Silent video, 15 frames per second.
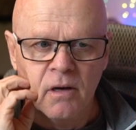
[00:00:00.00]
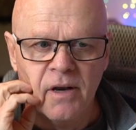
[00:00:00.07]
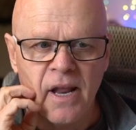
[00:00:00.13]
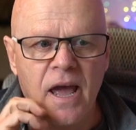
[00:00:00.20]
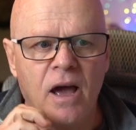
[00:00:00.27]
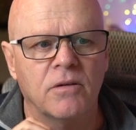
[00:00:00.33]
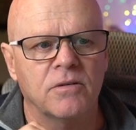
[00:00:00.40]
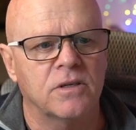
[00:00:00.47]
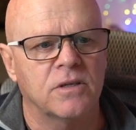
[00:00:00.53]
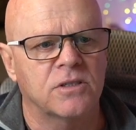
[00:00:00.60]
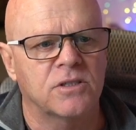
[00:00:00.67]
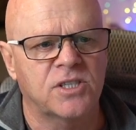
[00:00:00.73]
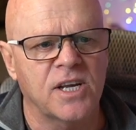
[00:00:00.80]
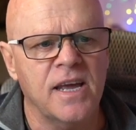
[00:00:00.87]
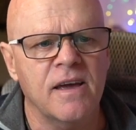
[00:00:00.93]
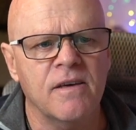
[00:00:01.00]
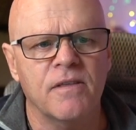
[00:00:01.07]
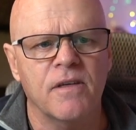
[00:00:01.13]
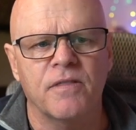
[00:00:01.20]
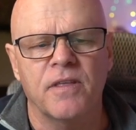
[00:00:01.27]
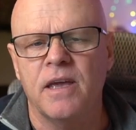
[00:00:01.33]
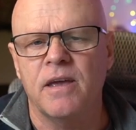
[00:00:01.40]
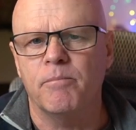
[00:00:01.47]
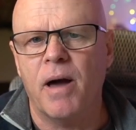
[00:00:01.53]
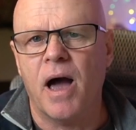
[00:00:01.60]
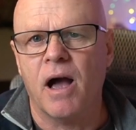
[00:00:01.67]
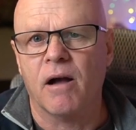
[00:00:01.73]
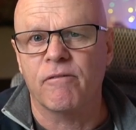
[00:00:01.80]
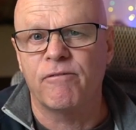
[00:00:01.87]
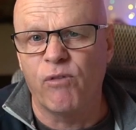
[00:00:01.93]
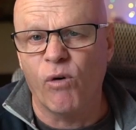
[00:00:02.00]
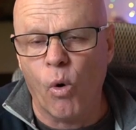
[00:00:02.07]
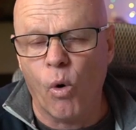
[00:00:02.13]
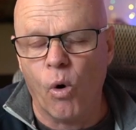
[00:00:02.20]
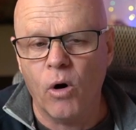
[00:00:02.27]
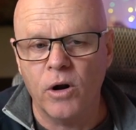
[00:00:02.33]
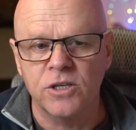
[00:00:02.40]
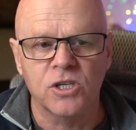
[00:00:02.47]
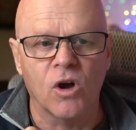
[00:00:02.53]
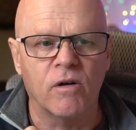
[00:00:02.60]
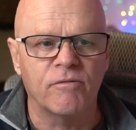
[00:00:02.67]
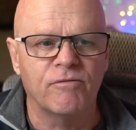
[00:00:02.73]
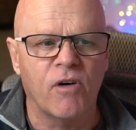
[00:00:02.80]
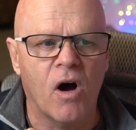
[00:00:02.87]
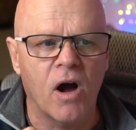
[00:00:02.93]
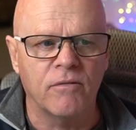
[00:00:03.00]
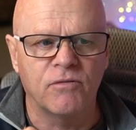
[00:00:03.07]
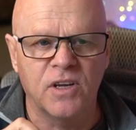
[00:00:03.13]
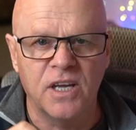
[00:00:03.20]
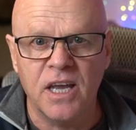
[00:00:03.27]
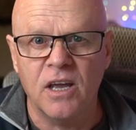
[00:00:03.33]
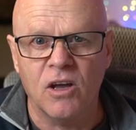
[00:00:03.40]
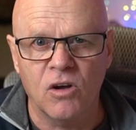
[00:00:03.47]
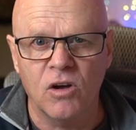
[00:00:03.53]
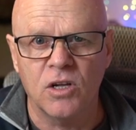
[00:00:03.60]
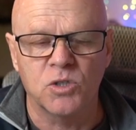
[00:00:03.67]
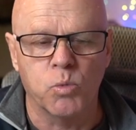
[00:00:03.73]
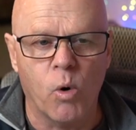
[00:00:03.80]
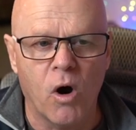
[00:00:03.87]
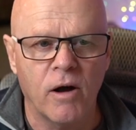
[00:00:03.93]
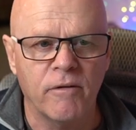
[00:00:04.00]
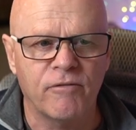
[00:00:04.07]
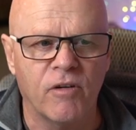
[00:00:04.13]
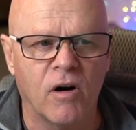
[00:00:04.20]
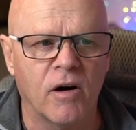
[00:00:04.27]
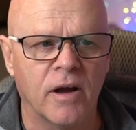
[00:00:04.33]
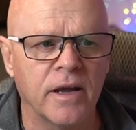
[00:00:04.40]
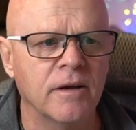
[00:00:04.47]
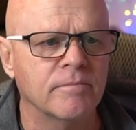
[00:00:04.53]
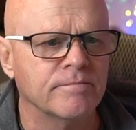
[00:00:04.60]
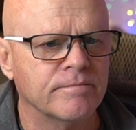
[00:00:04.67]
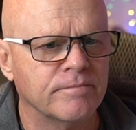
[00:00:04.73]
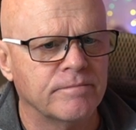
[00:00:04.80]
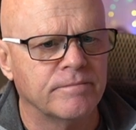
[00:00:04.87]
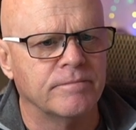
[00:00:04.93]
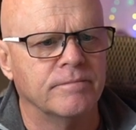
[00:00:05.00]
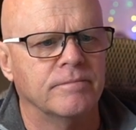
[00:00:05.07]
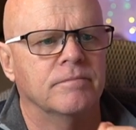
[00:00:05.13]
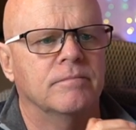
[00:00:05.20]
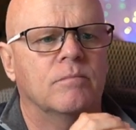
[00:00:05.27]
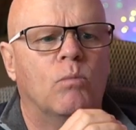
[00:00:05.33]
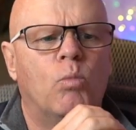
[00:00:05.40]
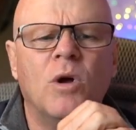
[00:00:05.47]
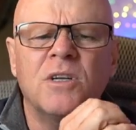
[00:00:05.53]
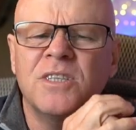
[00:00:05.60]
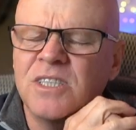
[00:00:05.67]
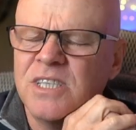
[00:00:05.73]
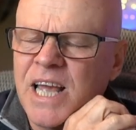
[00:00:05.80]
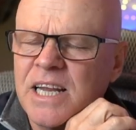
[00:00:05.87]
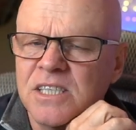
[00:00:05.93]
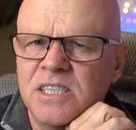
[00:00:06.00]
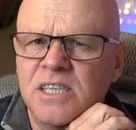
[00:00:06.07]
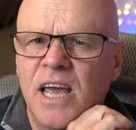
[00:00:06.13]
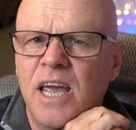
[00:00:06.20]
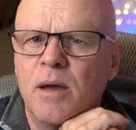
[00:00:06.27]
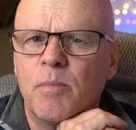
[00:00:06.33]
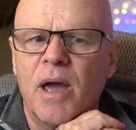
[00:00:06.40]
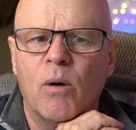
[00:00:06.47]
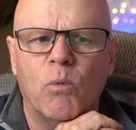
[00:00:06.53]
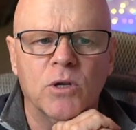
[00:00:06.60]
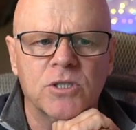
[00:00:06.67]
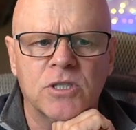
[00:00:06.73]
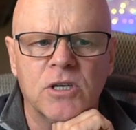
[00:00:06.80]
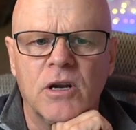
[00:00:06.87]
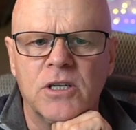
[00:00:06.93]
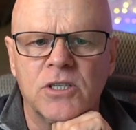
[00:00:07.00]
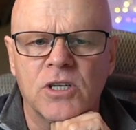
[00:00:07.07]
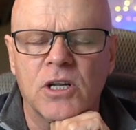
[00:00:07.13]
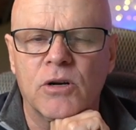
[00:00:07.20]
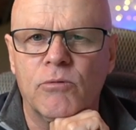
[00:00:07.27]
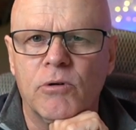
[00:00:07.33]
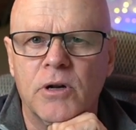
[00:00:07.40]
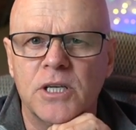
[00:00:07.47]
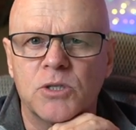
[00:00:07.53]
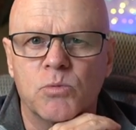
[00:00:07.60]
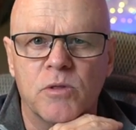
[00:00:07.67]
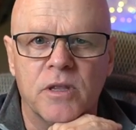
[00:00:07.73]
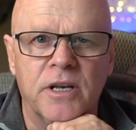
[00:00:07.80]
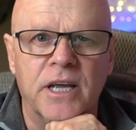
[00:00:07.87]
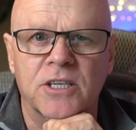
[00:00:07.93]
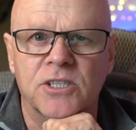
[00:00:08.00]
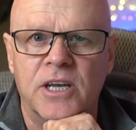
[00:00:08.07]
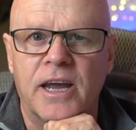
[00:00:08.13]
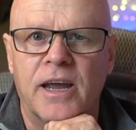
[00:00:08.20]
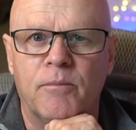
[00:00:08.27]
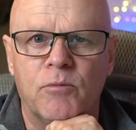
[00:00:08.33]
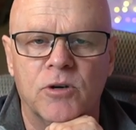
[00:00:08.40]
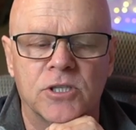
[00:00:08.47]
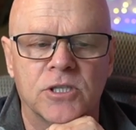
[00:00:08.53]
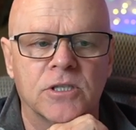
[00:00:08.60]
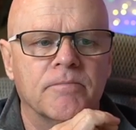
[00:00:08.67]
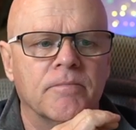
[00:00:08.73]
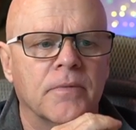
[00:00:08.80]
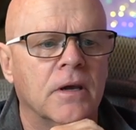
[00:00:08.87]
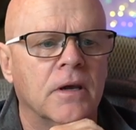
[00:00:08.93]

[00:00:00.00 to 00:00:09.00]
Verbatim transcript: Now, seeing that the Mark IV has got 5 gigahertz Wi-Fi, what does that say about what Sony's going to release with the next cameras?